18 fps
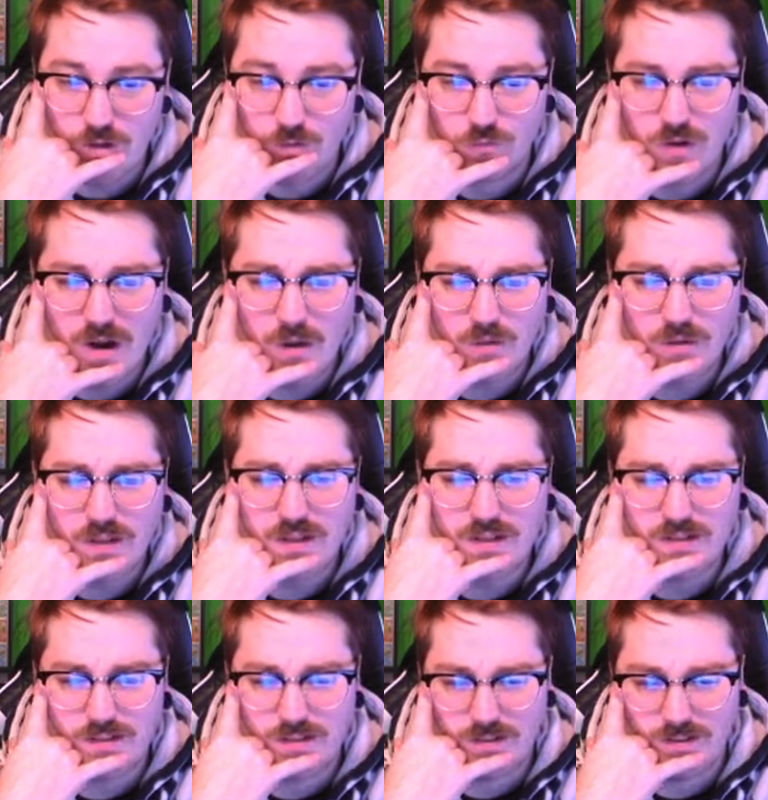Rowlet
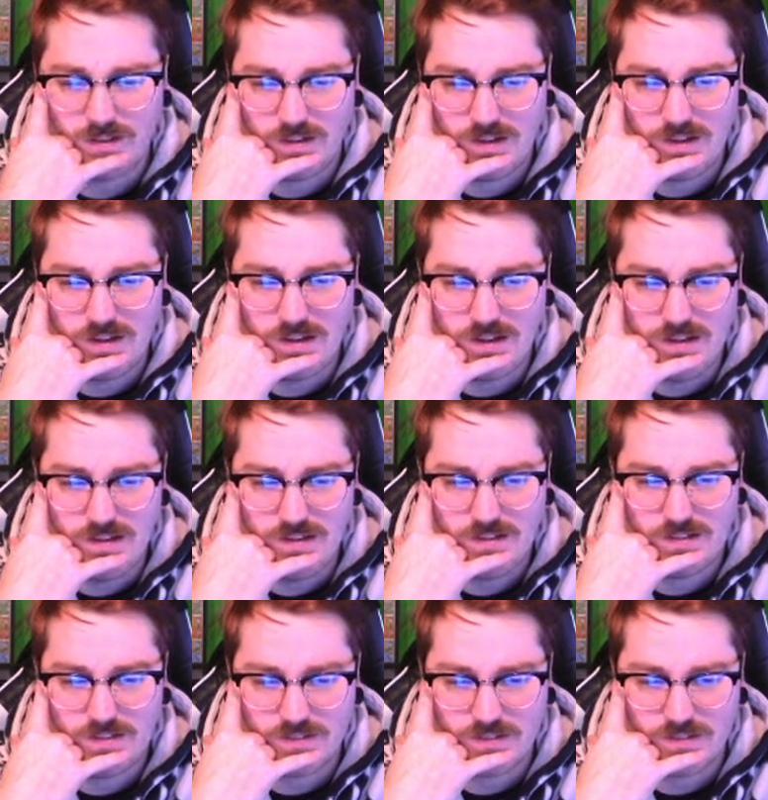
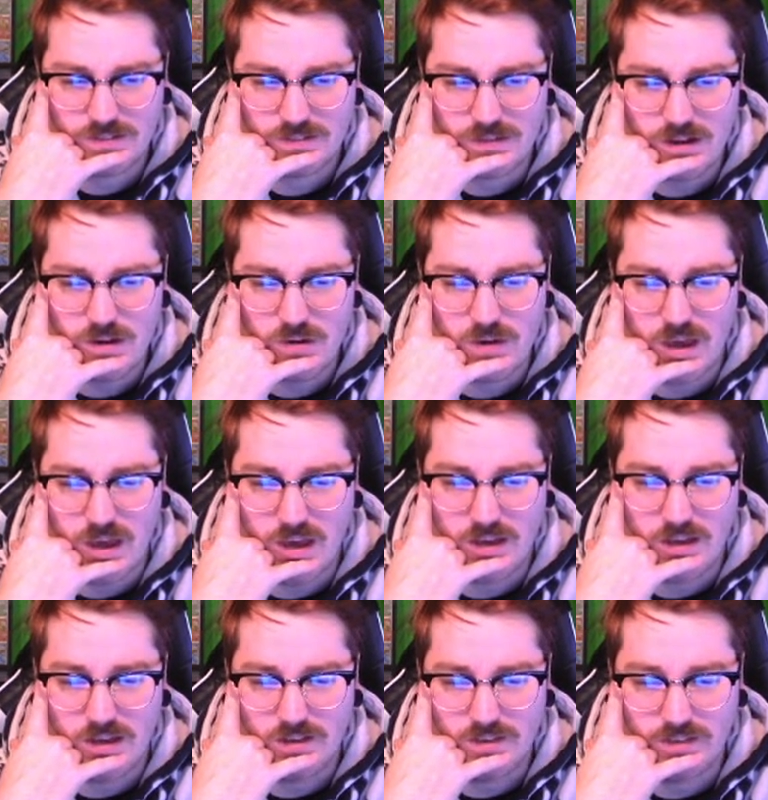is
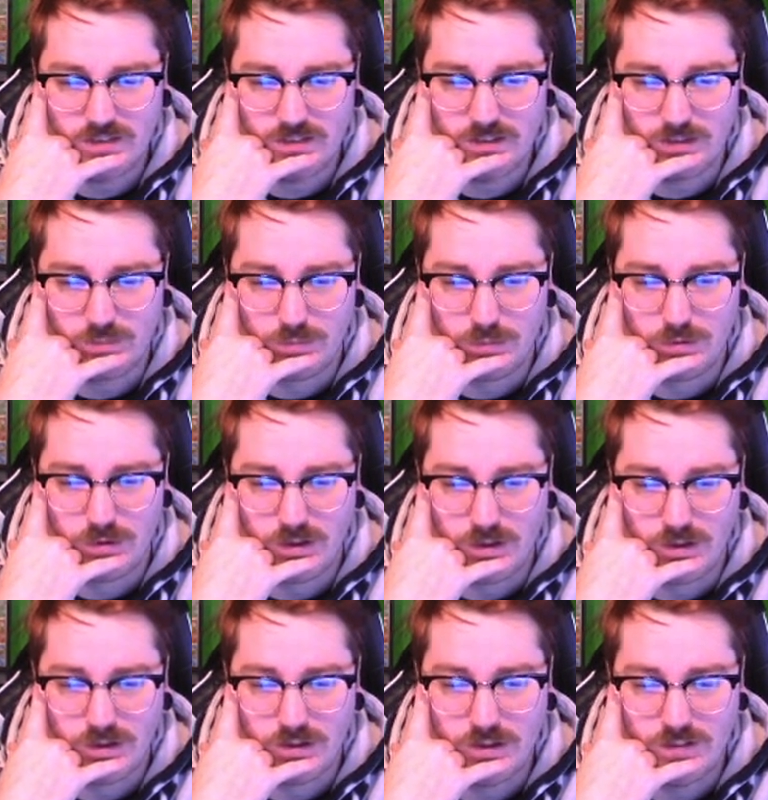okay. It's a little
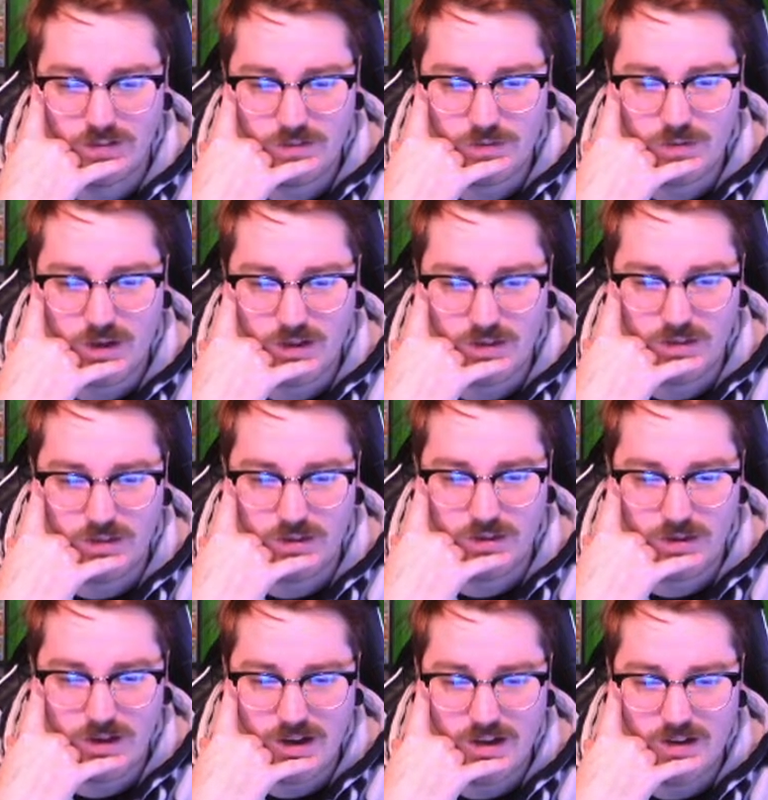boring. It's okay,
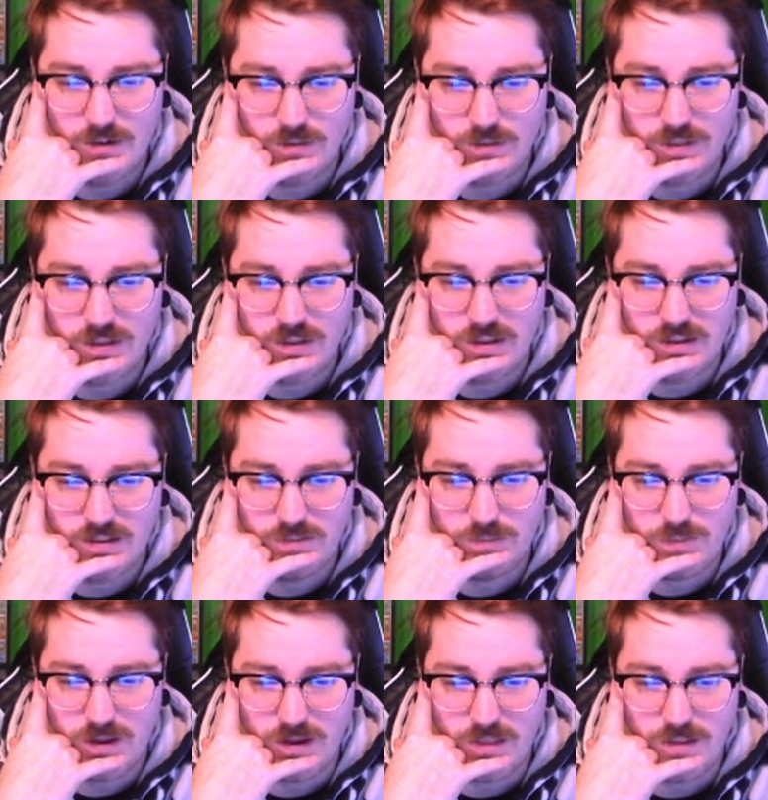though. I don't think he's
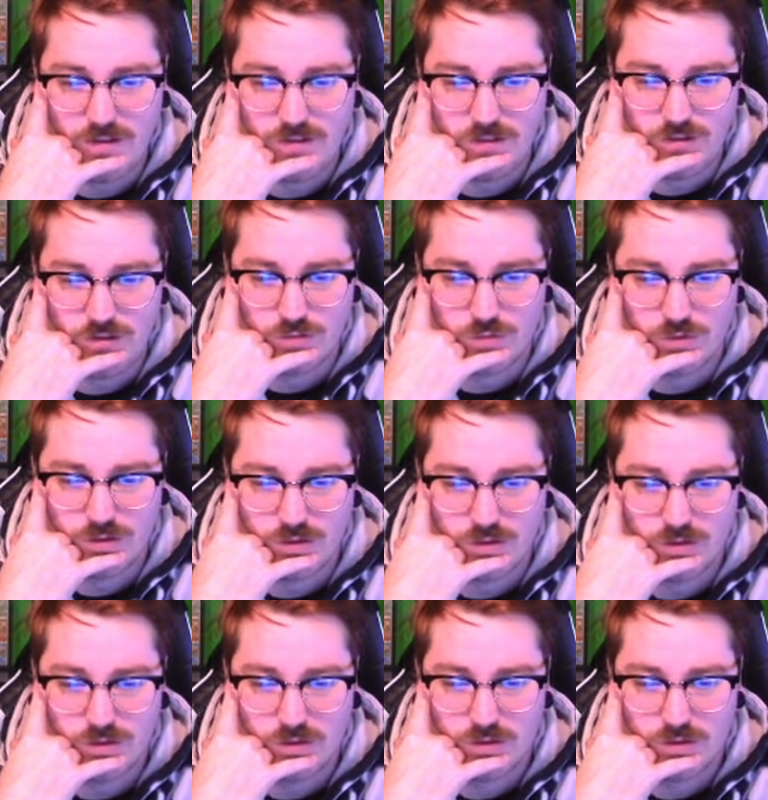better than Turtwig.